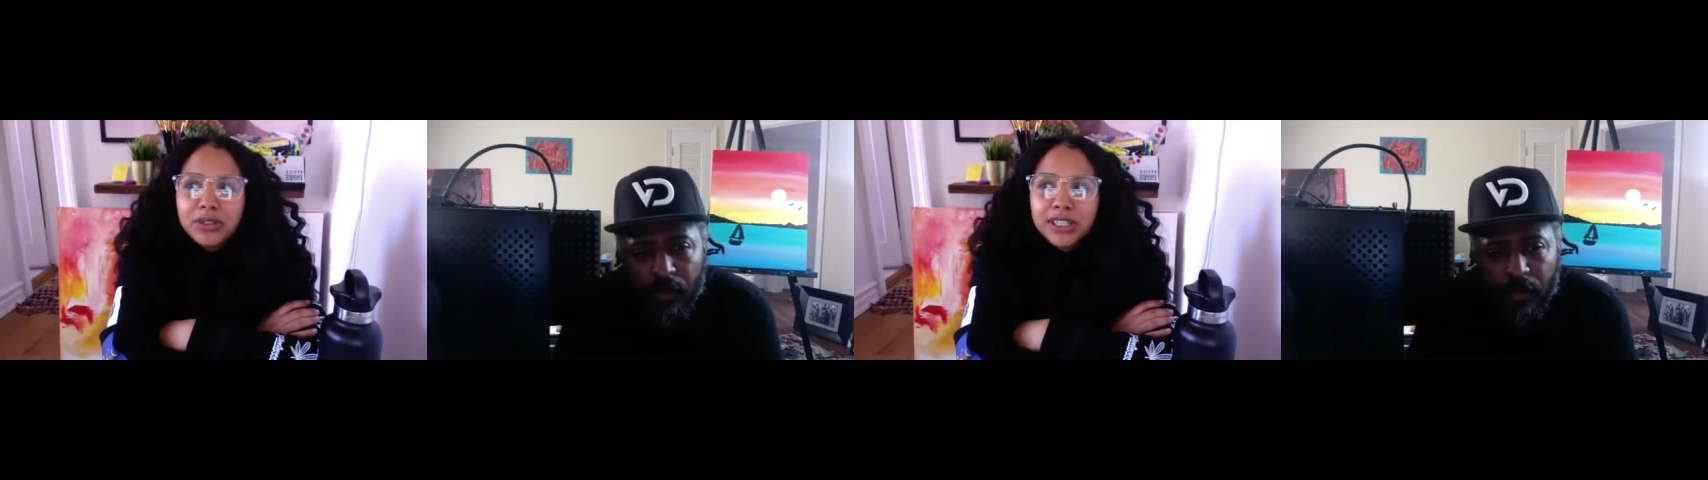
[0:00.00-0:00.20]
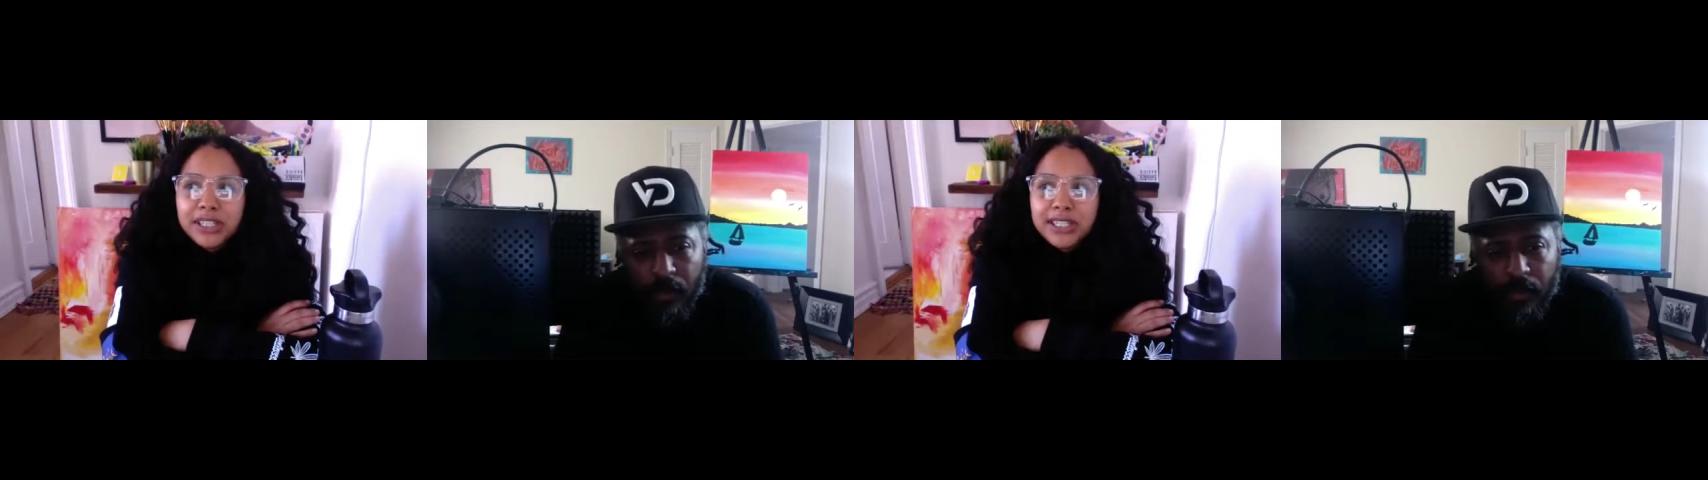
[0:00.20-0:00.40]

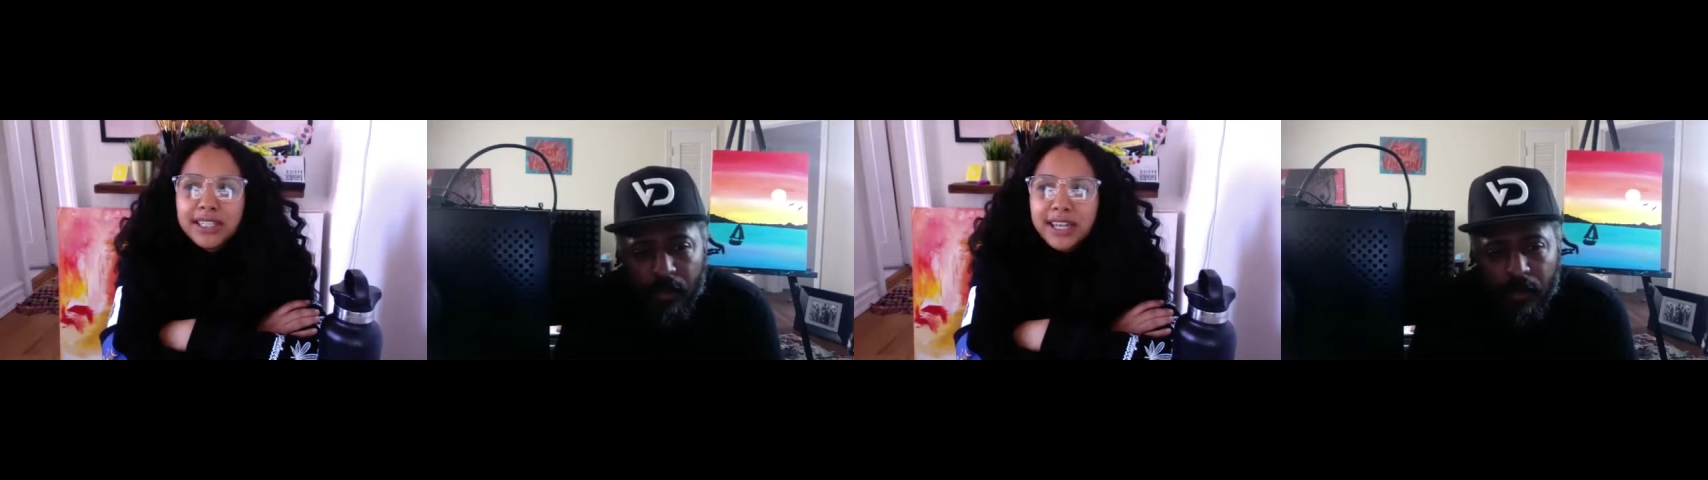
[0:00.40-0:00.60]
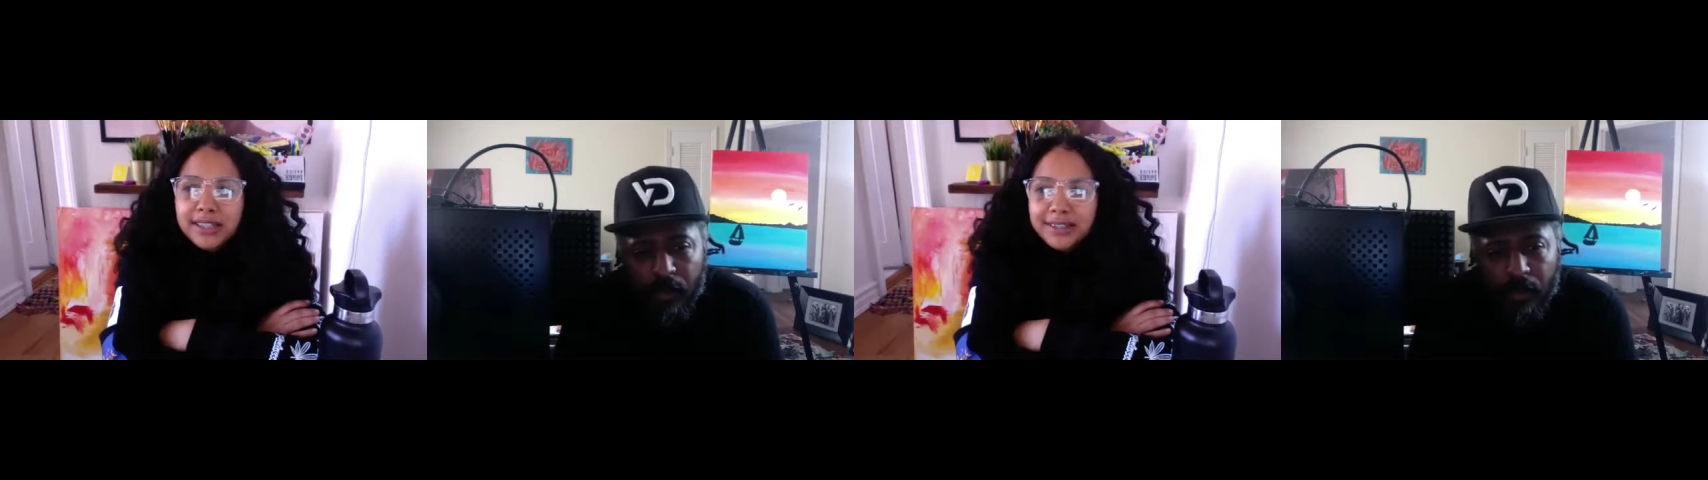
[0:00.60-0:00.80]
in the
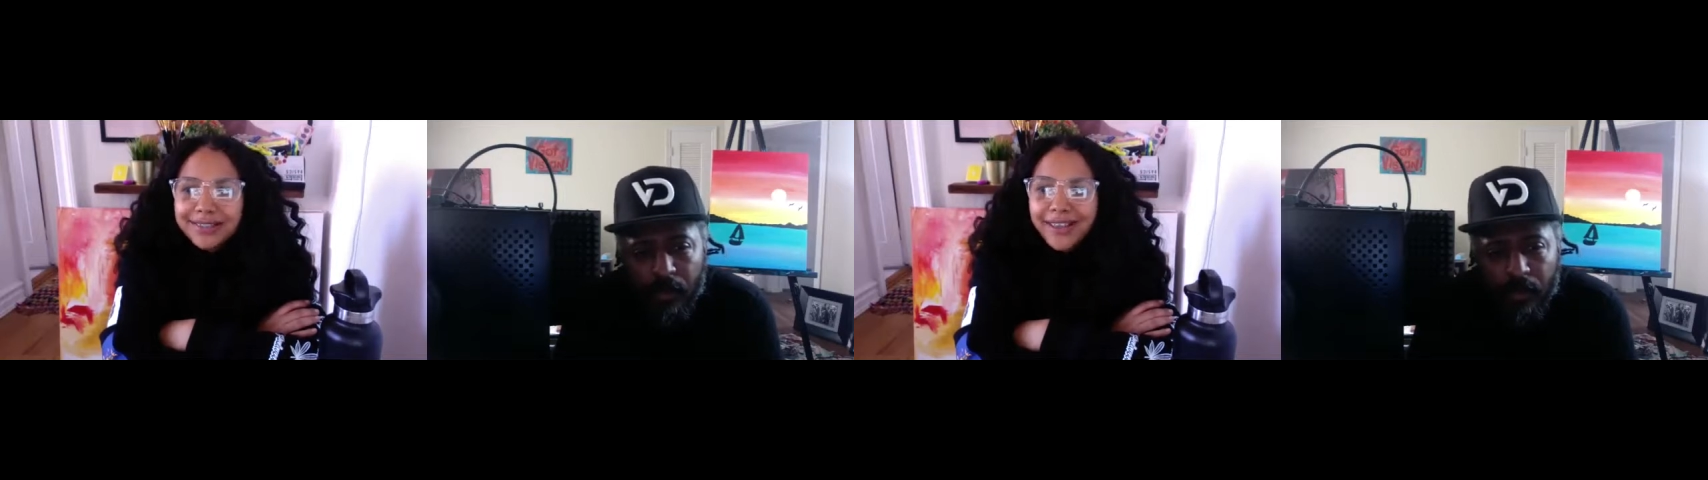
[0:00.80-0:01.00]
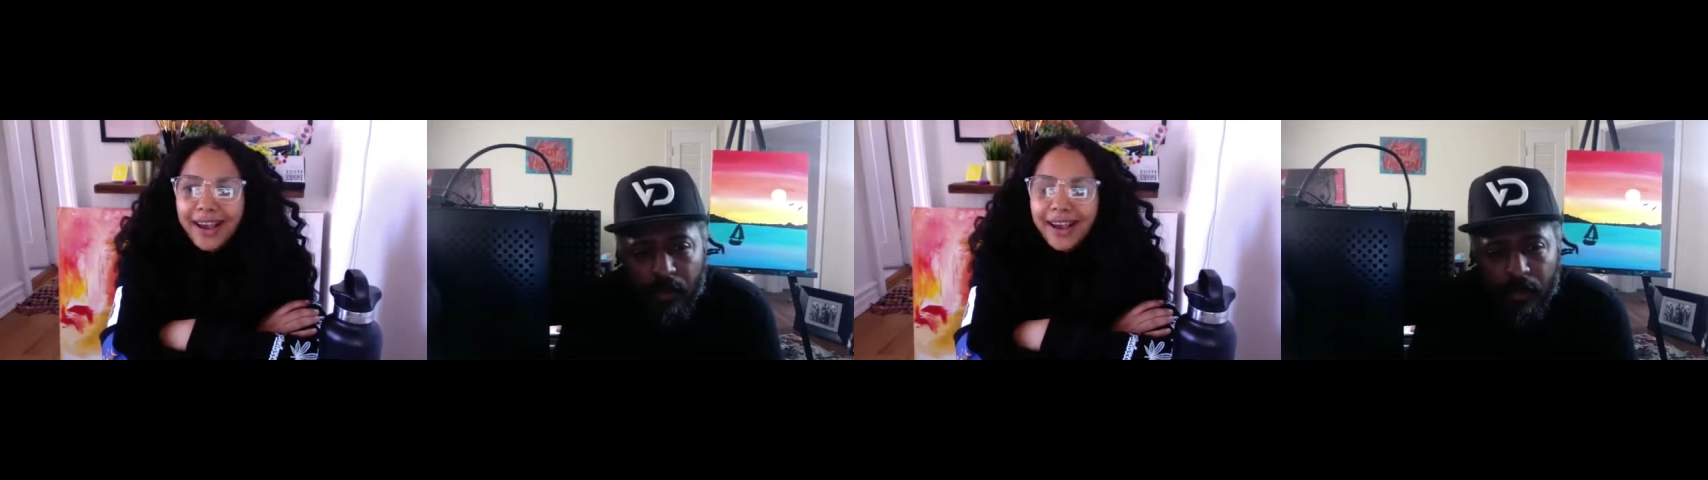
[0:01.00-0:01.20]
sense
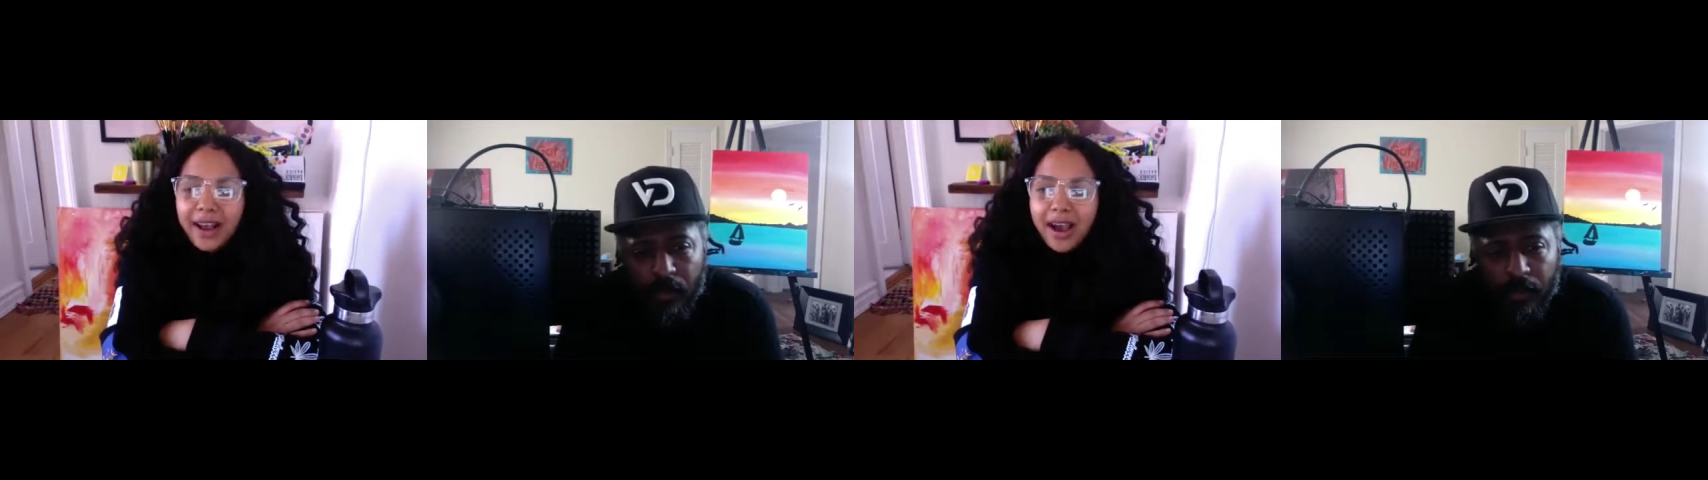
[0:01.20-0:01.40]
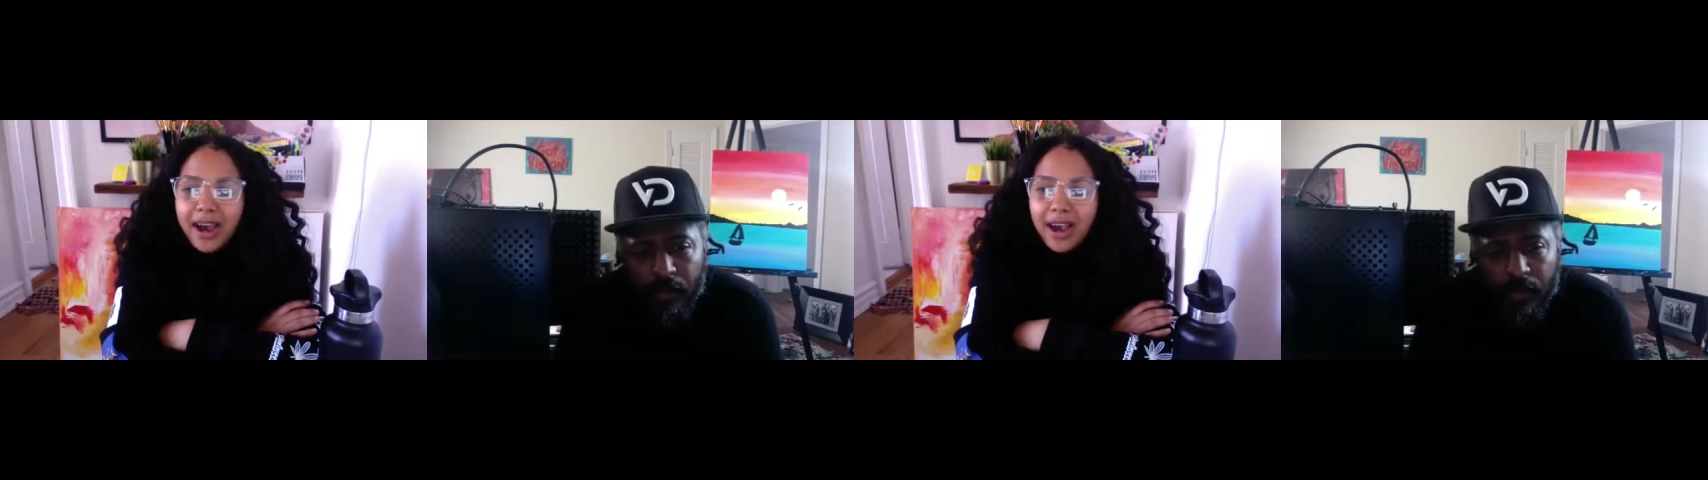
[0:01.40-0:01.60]
that
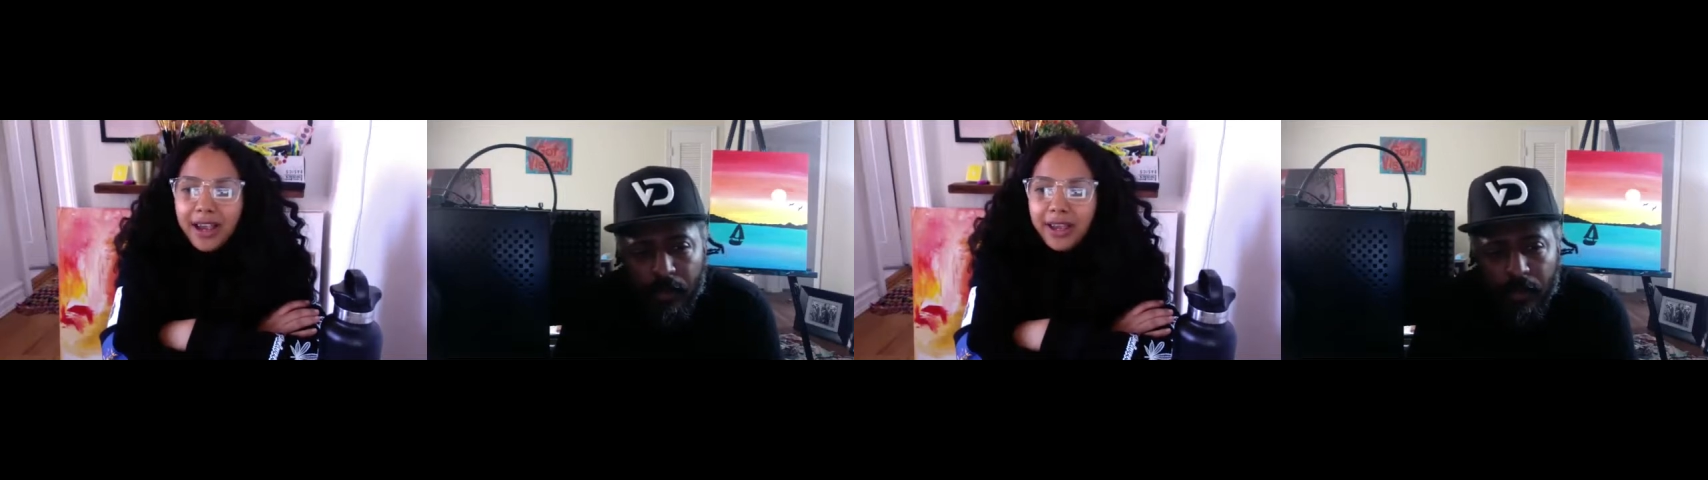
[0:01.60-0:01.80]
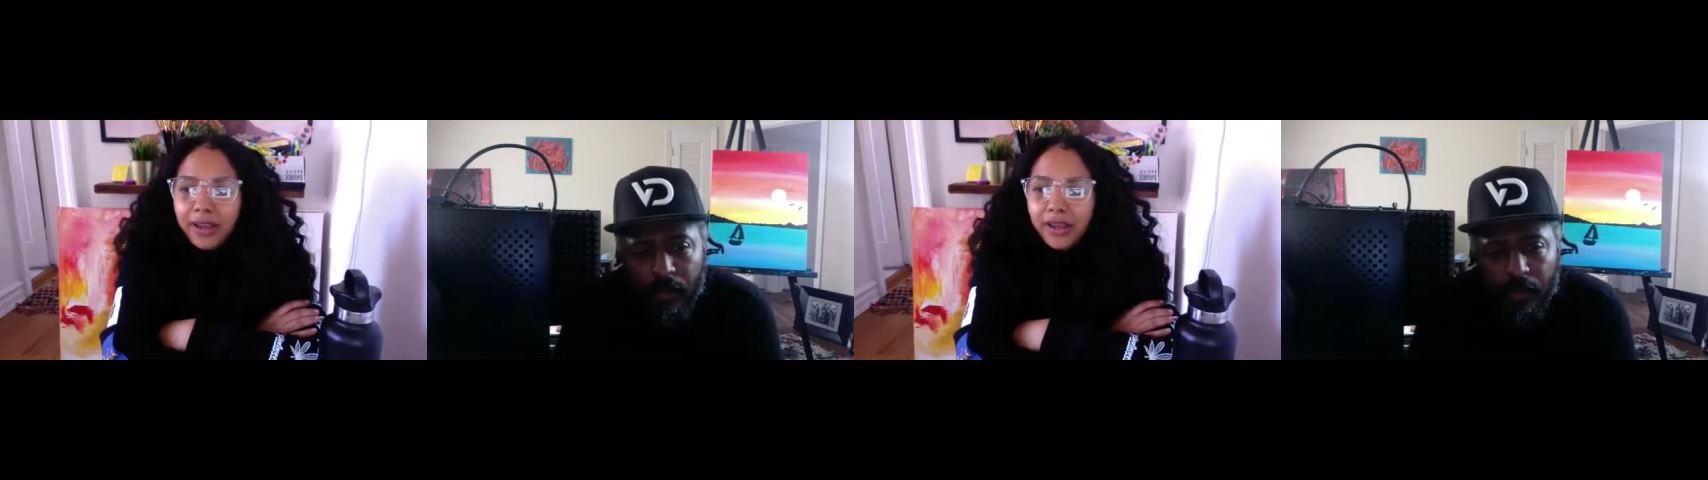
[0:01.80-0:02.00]

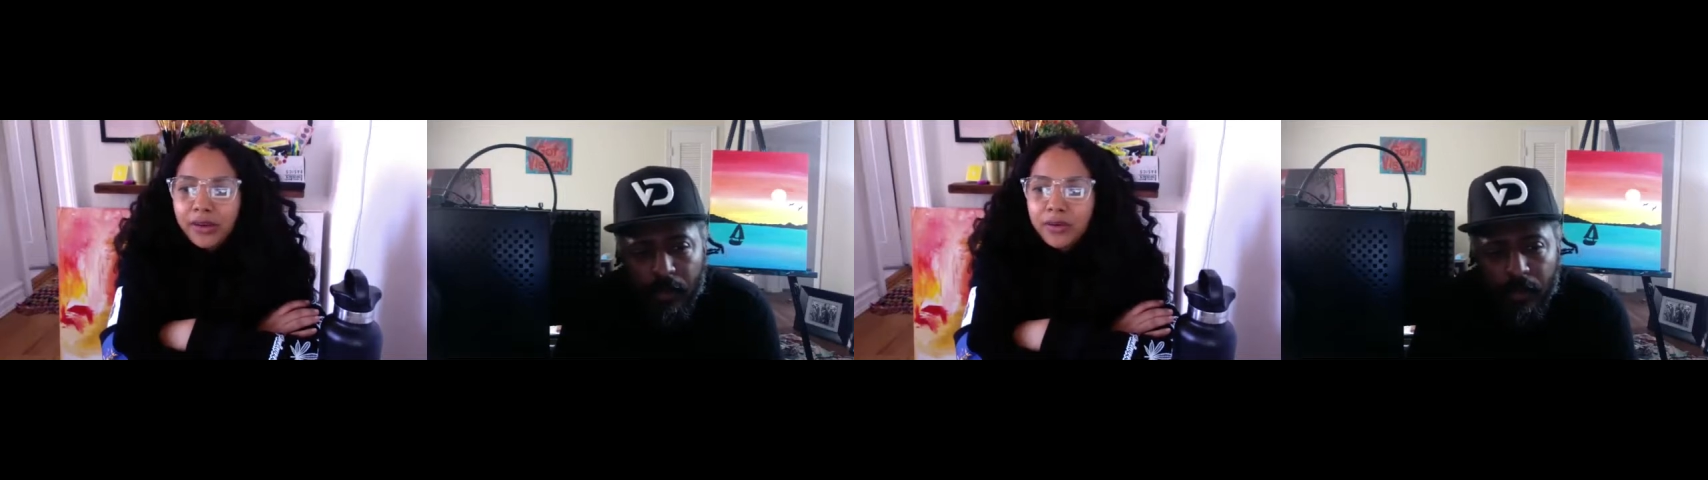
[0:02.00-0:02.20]
I